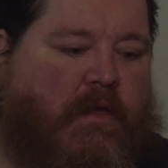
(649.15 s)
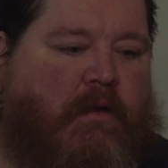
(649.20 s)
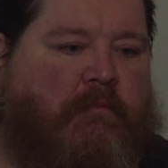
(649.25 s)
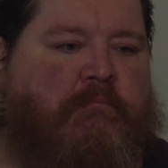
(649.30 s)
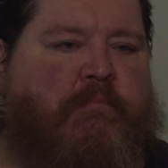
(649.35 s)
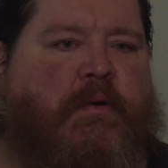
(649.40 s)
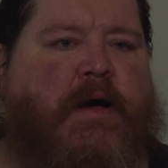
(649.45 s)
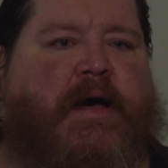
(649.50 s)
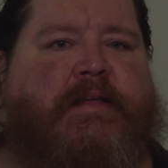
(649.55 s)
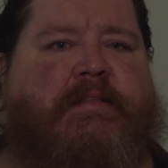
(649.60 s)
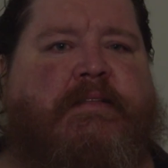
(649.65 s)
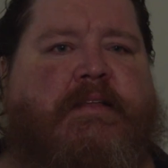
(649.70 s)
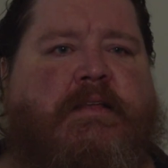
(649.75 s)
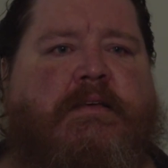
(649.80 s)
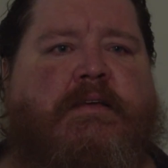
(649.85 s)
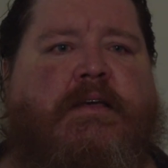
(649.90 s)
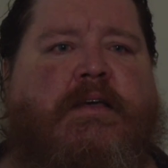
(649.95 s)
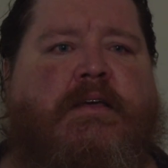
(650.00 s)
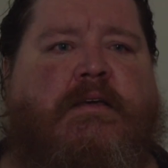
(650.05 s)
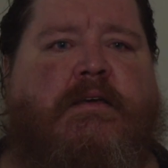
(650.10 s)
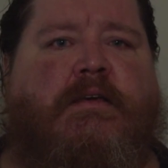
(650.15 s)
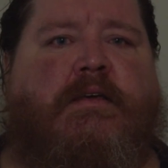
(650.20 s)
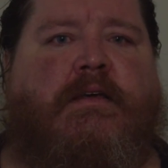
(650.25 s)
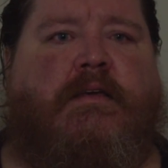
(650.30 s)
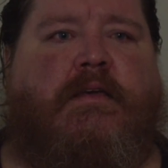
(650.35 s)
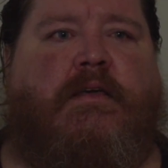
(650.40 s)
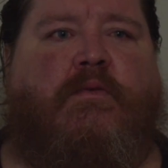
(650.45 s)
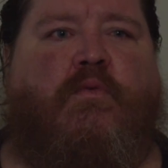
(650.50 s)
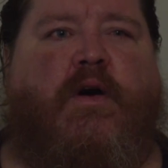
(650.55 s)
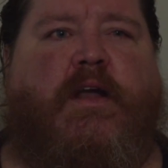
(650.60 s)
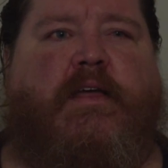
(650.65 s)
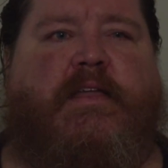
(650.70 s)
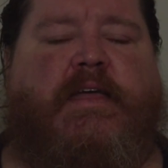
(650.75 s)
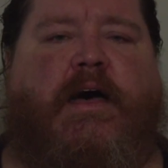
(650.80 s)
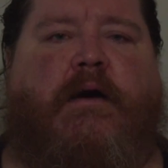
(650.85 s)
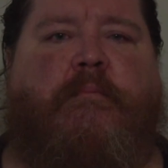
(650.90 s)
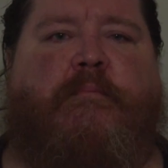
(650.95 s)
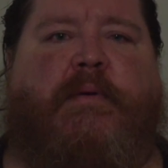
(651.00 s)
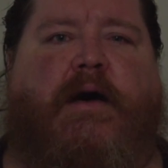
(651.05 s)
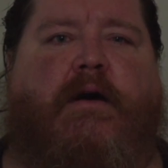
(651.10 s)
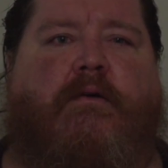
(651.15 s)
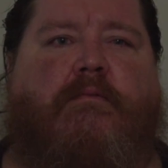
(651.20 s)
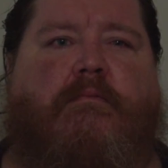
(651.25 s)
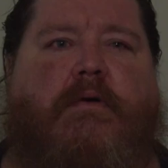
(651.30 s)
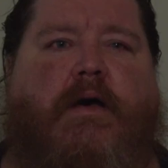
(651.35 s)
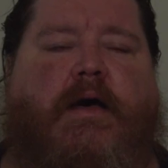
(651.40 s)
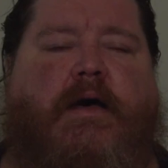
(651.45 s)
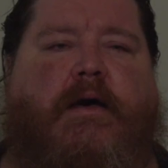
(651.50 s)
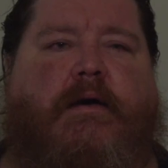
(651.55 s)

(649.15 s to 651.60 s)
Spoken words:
but he wanted to help out